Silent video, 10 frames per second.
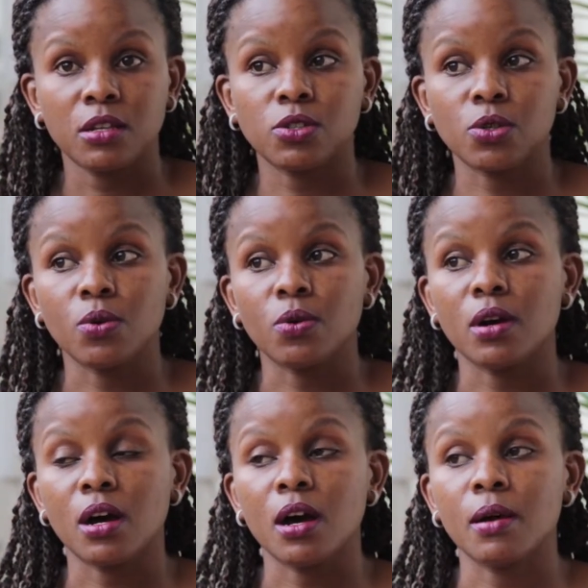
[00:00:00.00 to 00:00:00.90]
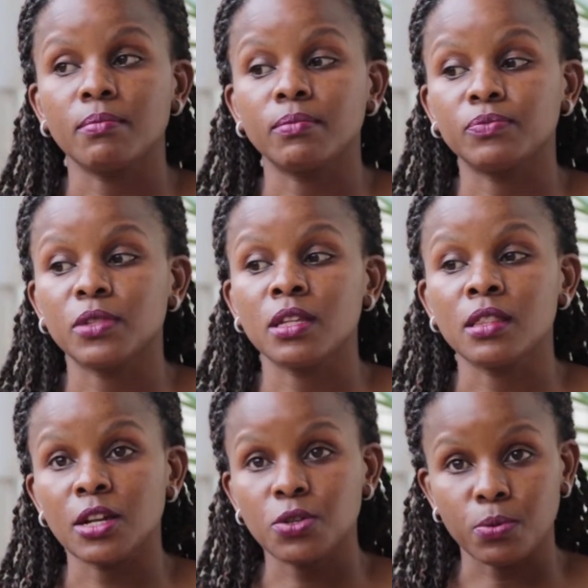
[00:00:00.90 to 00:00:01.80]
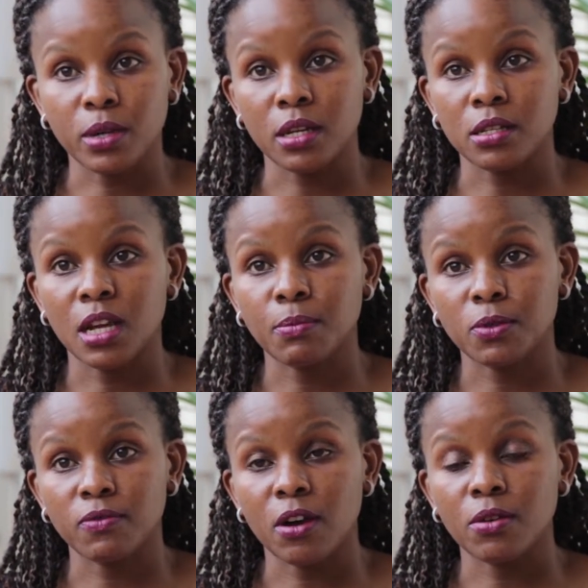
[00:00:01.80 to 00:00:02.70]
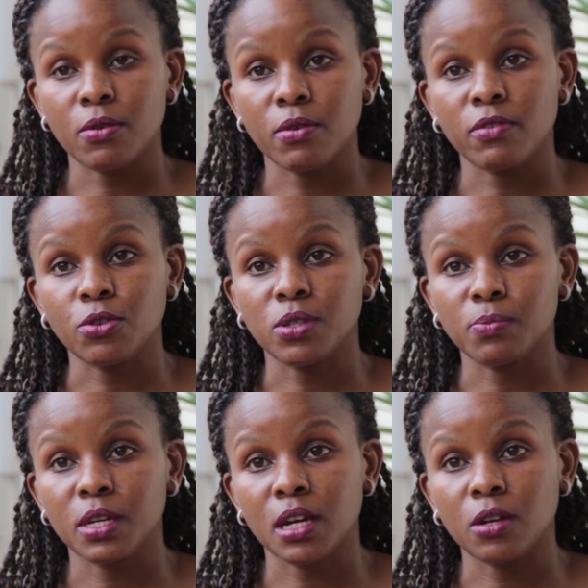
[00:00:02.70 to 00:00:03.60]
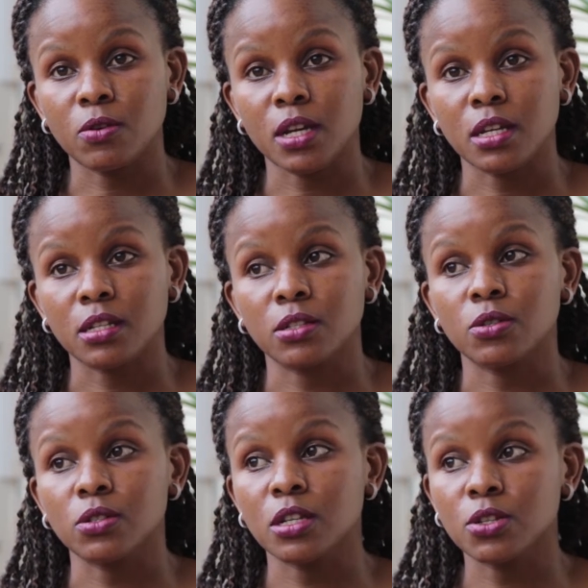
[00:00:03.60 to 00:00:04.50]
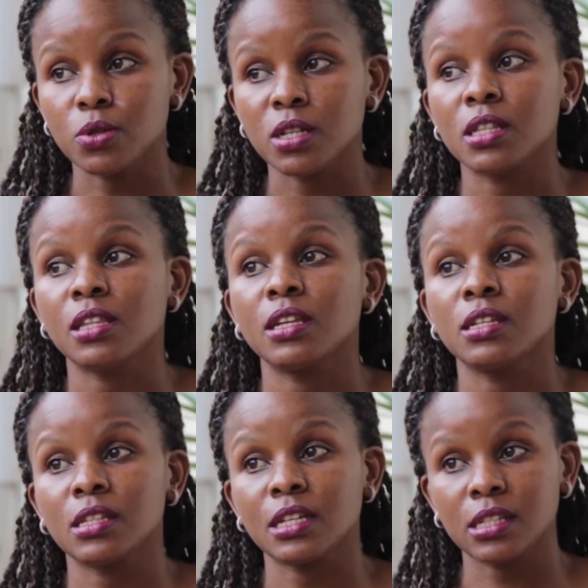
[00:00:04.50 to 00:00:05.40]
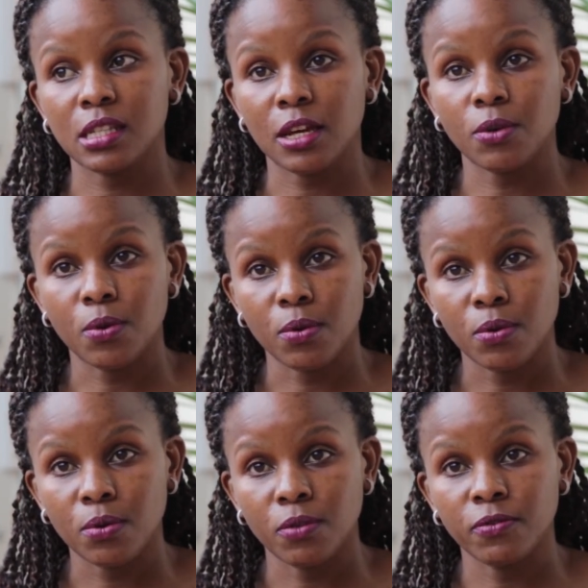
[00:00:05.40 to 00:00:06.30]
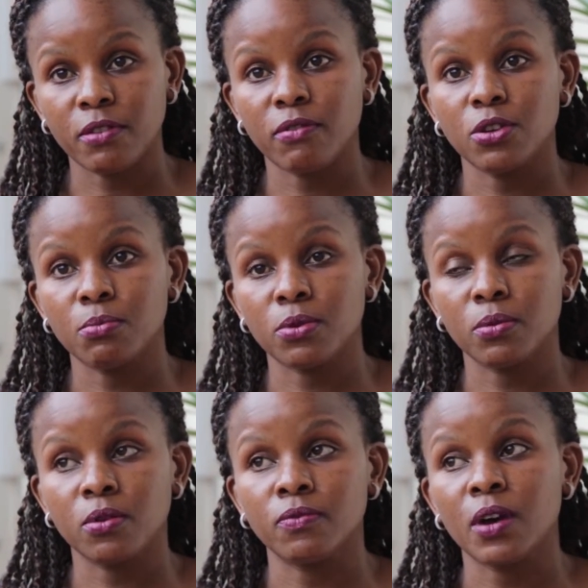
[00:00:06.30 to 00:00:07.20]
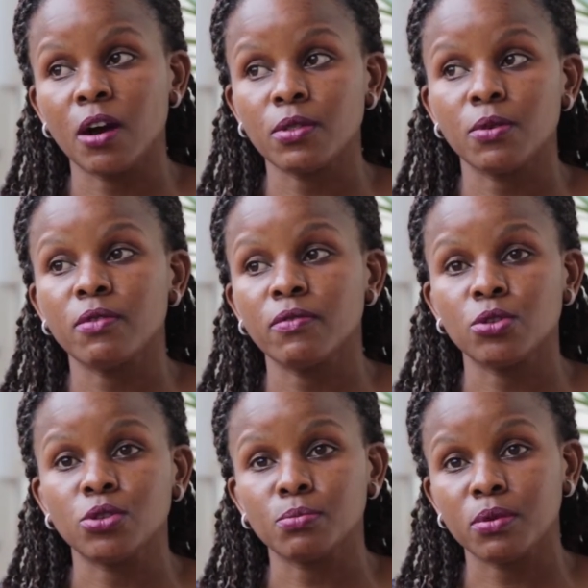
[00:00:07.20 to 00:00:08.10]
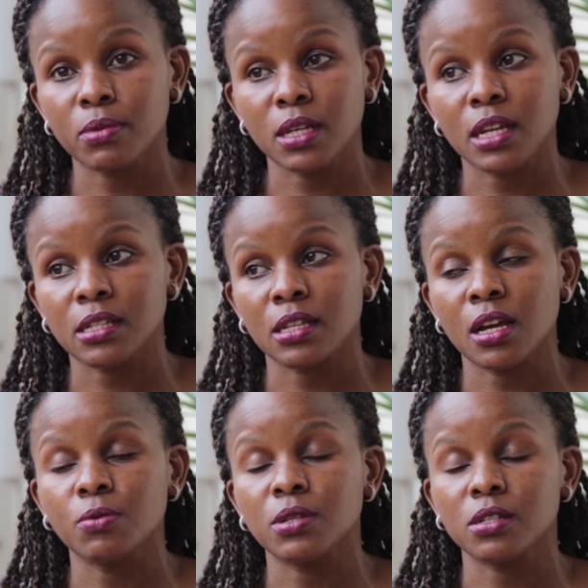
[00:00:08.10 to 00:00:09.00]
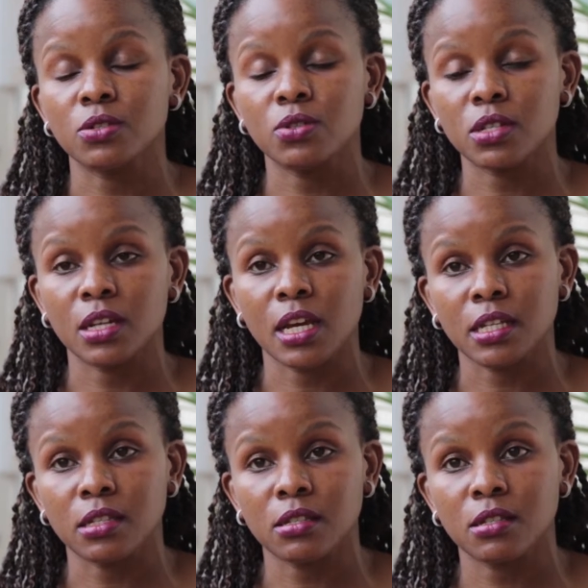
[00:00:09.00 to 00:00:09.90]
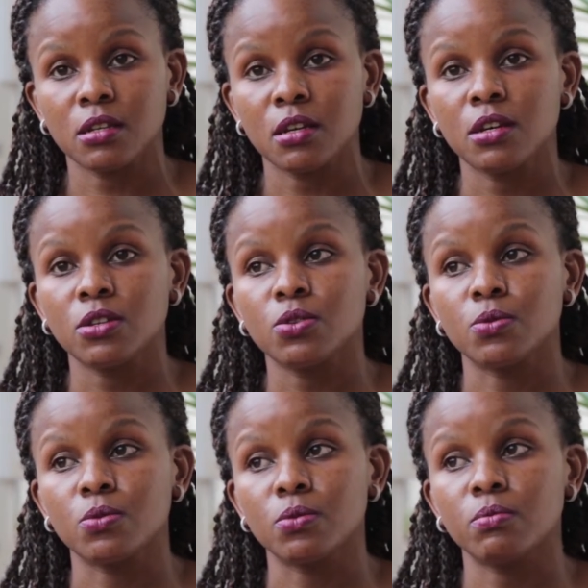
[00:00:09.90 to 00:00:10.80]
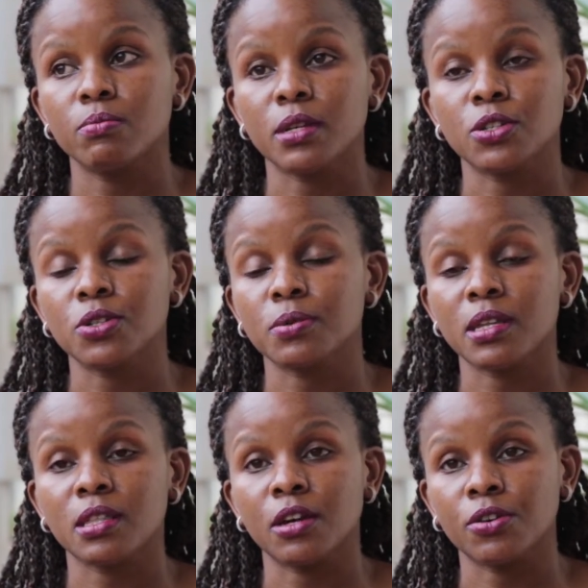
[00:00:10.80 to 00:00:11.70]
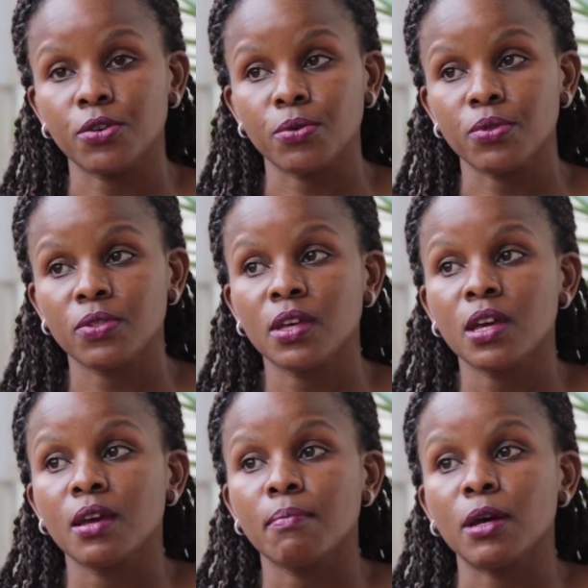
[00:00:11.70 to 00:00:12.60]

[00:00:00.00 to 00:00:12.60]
So in that way, in terms of how the revenue is being allocated, so seeing to it that there is that cycle of revenue, of how the revenue is mobilized and how it is utilized to ensure their growth.